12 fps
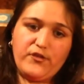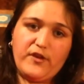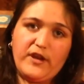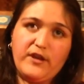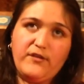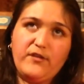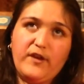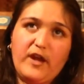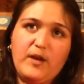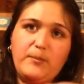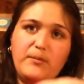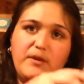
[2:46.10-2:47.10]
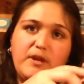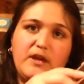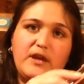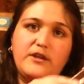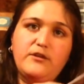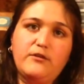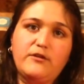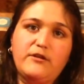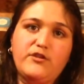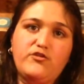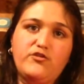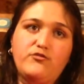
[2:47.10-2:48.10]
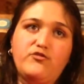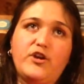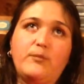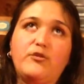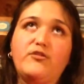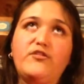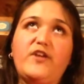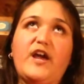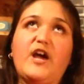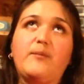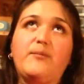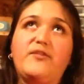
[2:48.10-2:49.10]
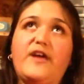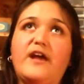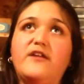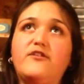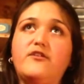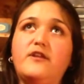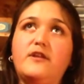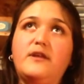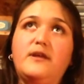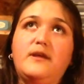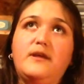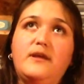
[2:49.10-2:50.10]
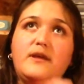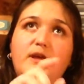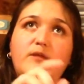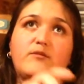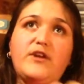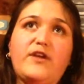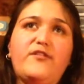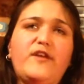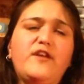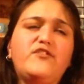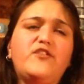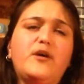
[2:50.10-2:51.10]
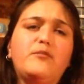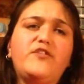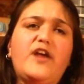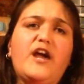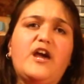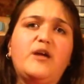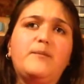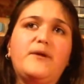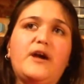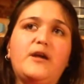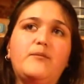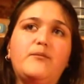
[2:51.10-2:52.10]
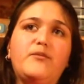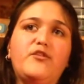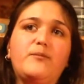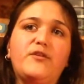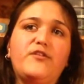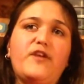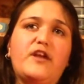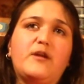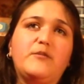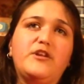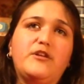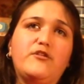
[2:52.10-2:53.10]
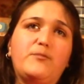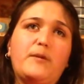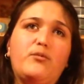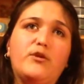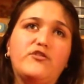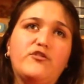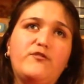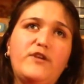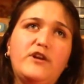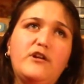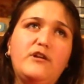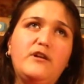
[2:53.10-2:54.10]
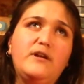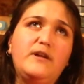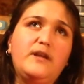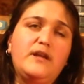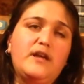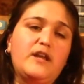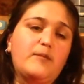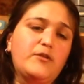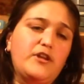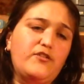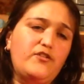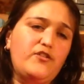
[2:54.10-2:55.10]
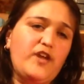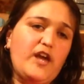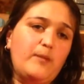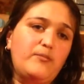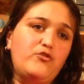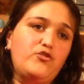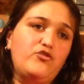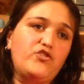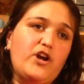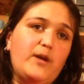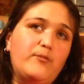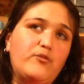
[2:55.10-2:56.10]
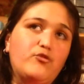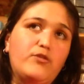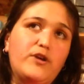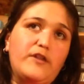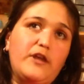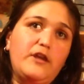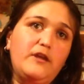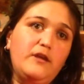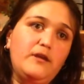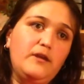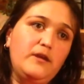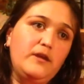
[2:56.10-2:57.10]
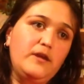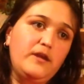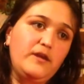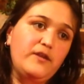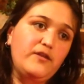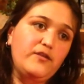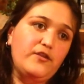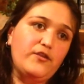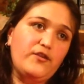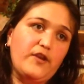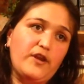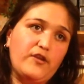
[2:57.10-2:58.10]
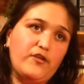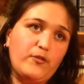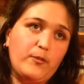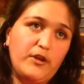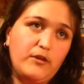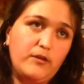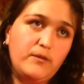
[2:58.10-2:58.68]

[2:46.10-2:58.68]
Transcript: Settings app, and you're going to double tap that. And when I say double tap, I'm simply saying I'm going to use my pointer finger, and I'm going to tap 2 times quickly the Settings button.